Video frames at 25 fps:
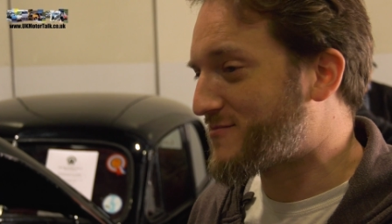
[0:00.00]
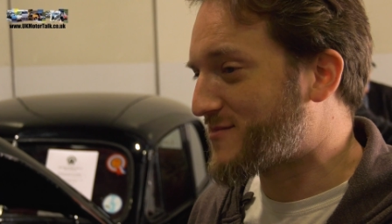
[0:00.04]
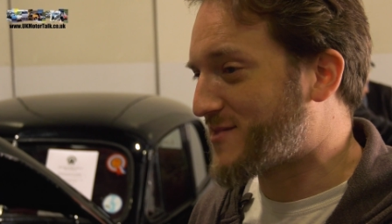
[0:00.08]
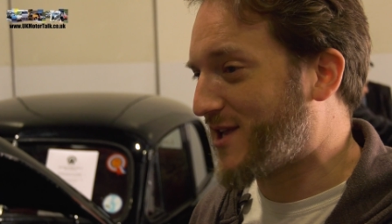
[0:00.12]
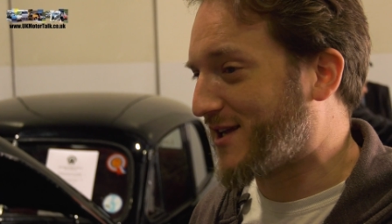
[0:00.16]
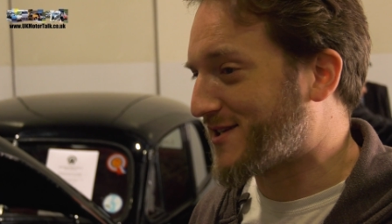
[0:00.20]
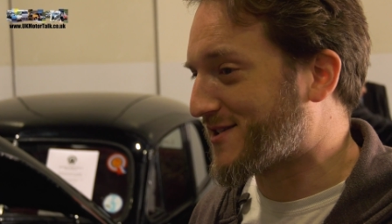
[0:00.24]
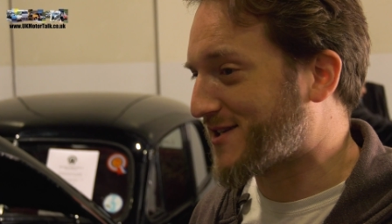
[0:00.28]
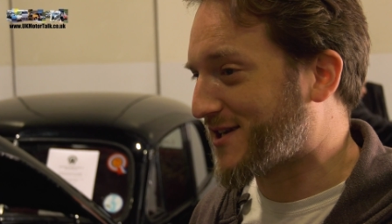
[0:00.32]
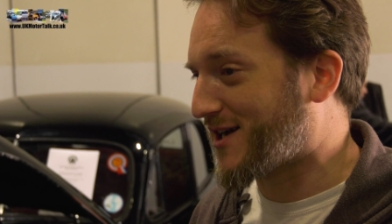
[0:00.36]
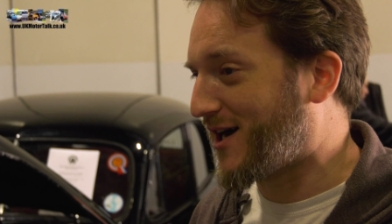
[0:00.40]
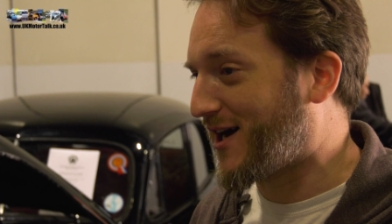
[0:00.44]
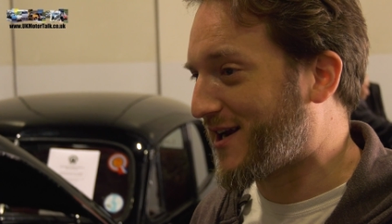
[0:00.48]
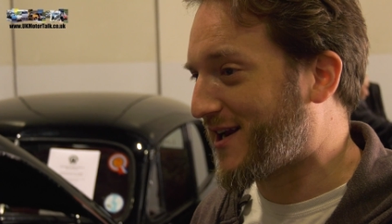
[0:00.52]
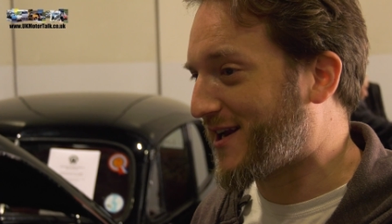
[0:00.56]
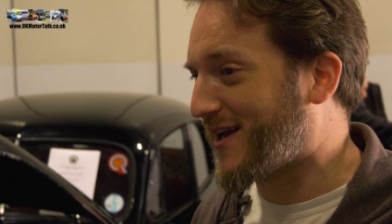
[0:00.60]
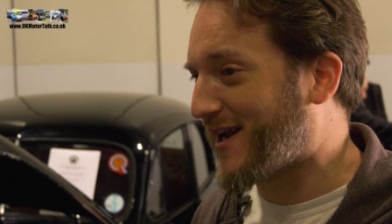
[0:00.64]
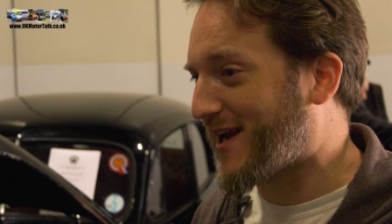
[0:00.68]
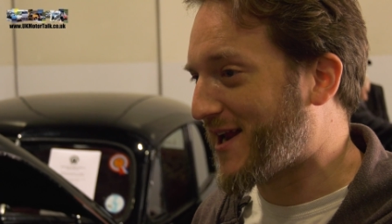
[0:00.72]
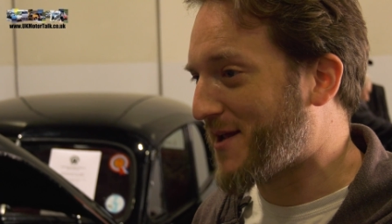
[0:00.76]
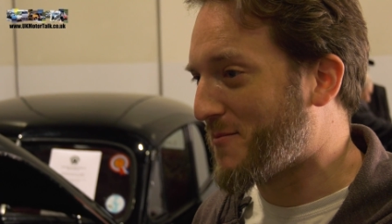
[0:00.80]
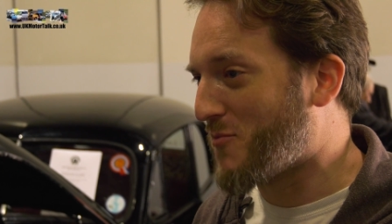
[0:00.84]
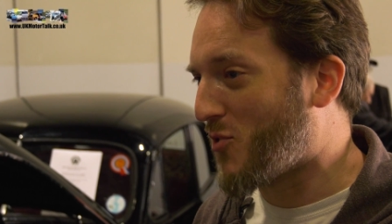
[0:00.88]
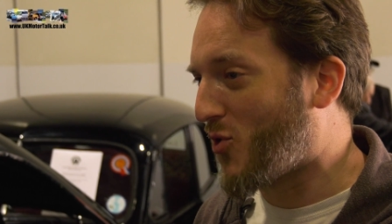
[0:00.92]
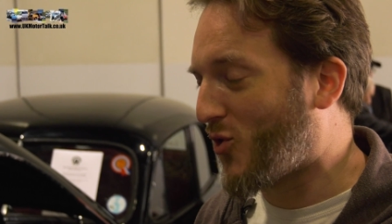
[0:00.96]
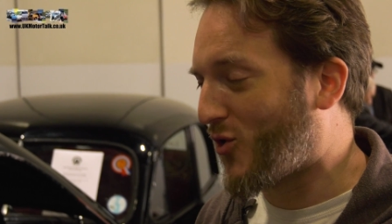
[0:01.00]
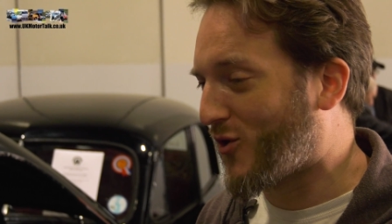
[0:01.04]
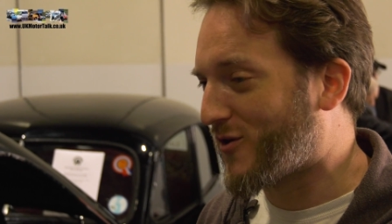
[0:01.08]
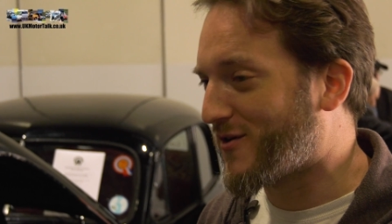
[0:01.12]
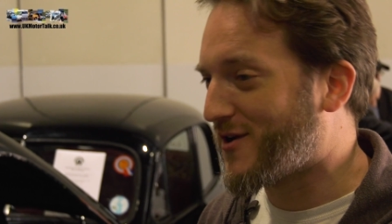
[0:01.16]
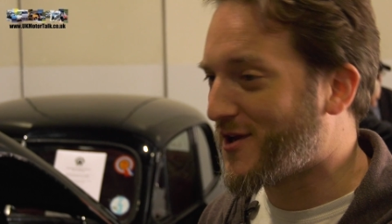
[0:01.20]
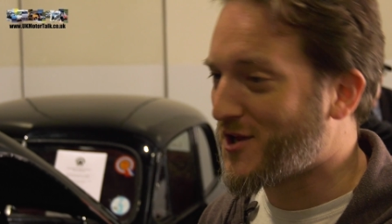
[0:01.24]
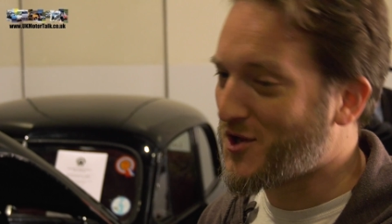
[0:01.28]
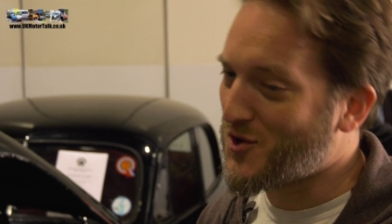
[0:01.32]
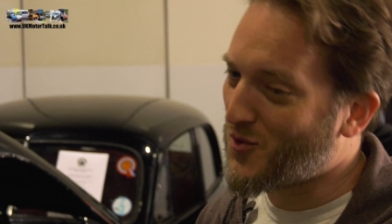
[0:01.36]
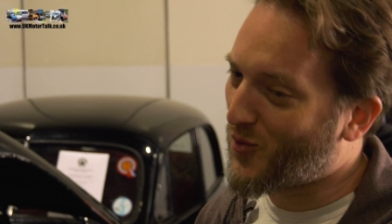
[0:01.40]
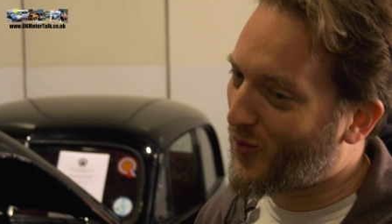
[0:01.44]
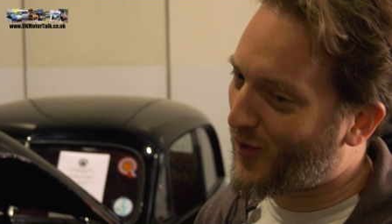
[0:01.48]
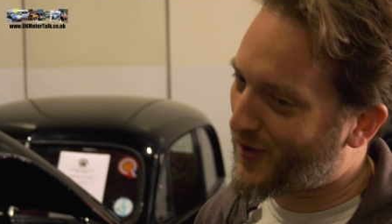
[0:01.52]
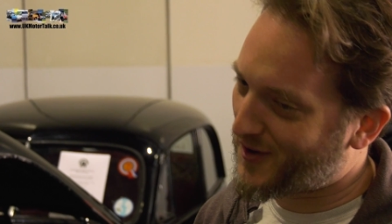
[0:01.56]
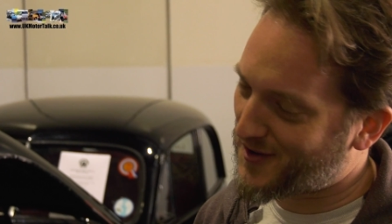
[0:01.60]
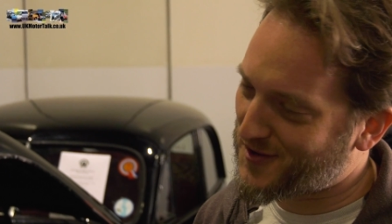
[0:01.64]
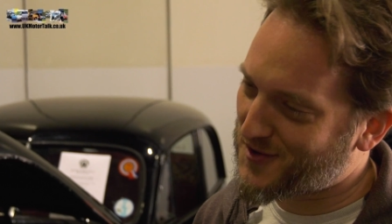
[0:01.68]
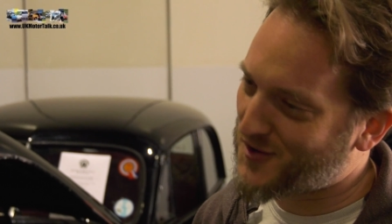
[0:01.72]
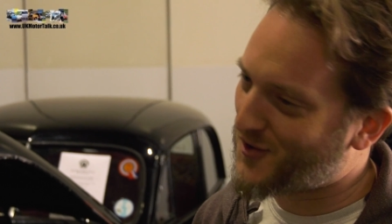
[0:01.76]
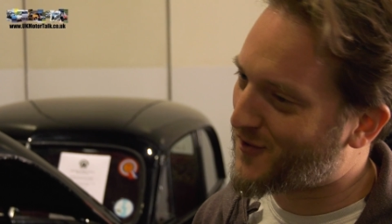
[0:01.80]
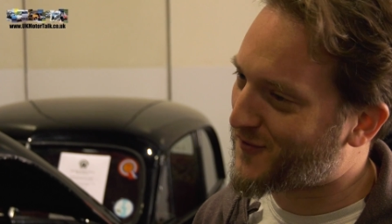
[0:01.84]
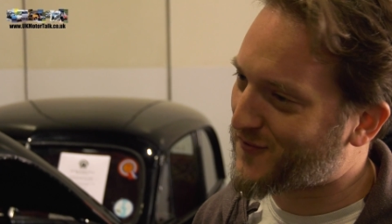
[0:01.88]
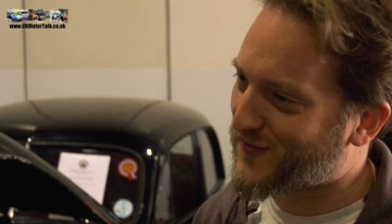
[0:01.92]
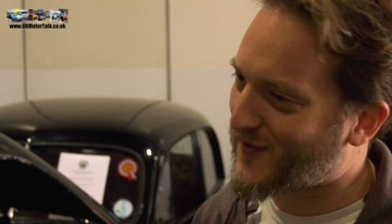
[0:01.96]
doesn't cut it anymore, and you
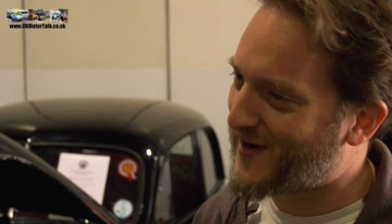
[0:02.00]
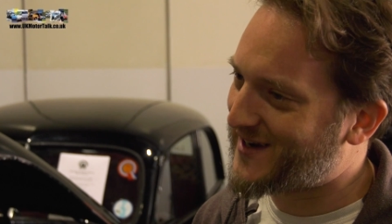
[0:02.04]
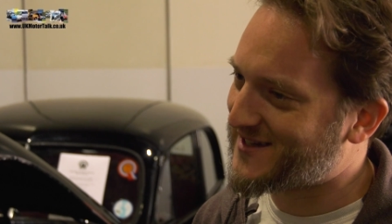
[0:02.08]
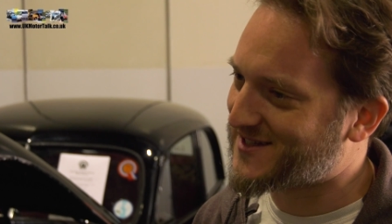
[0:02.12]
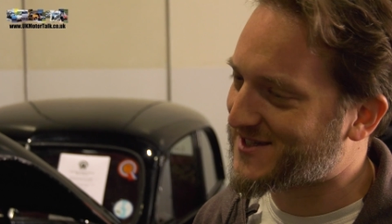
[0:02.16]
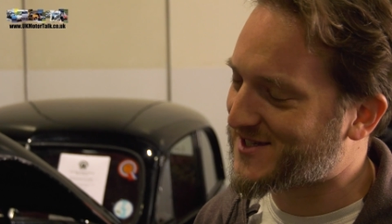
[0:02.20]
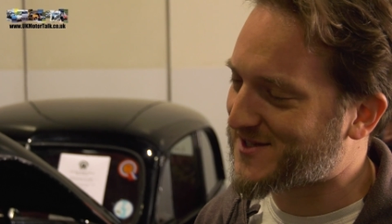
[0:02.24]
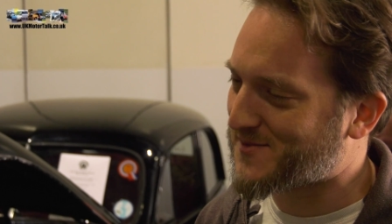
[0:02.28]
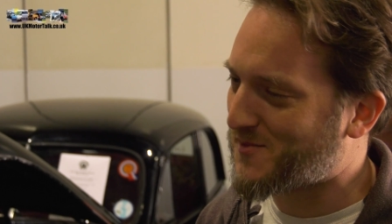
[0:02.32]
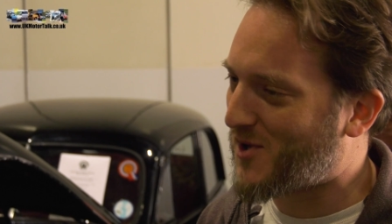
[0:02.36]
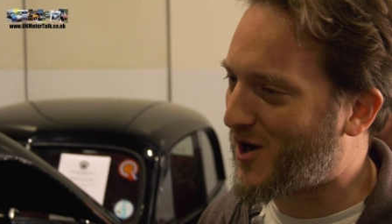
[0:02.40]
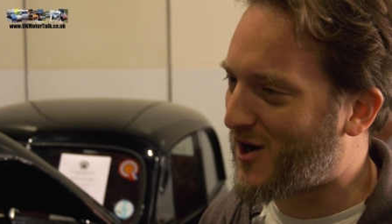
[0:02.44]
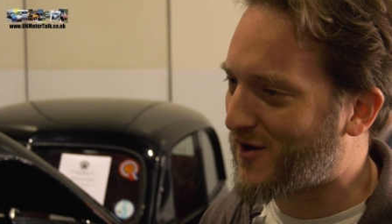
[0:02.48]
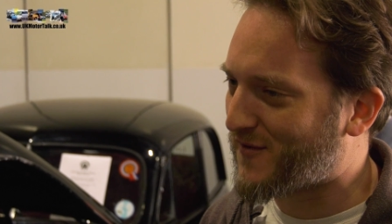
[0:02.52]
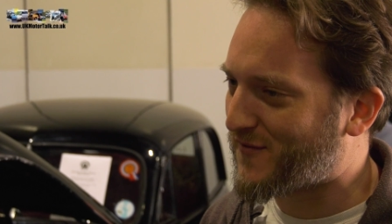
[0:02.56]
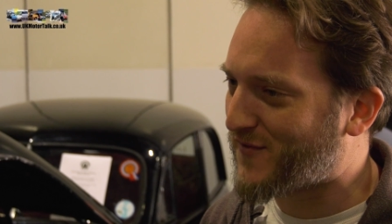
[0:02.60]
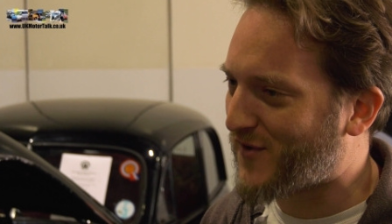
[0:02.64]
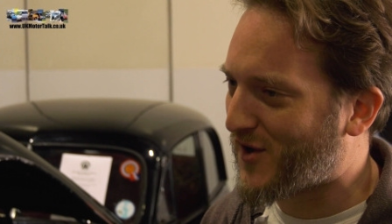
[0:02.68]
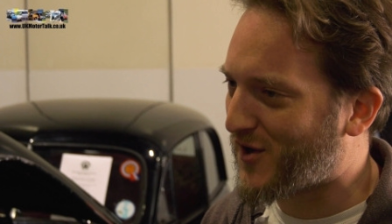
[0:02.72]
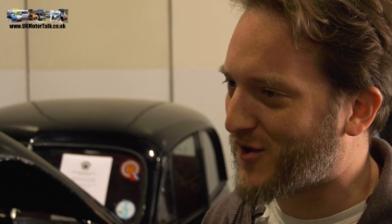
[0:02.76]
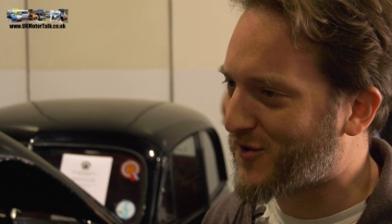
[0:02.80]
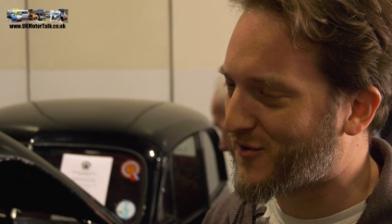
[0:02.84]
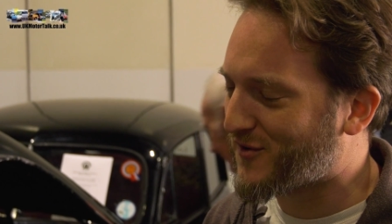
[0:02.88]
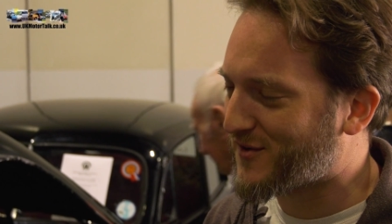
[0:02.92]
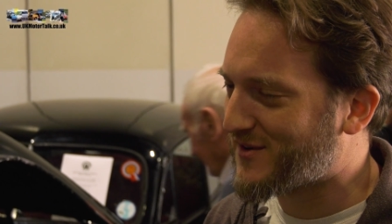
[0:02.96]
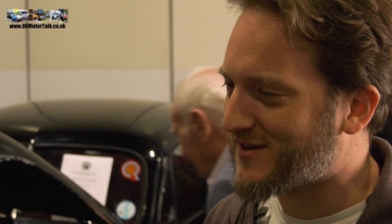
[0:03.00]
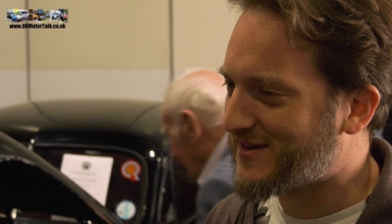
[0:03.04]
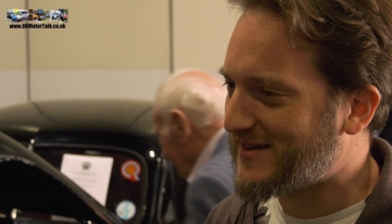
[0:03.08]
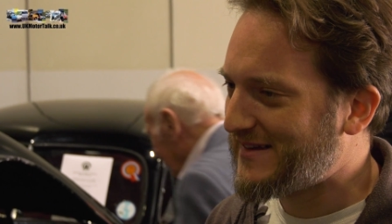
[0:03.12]
want your friend's smartphone.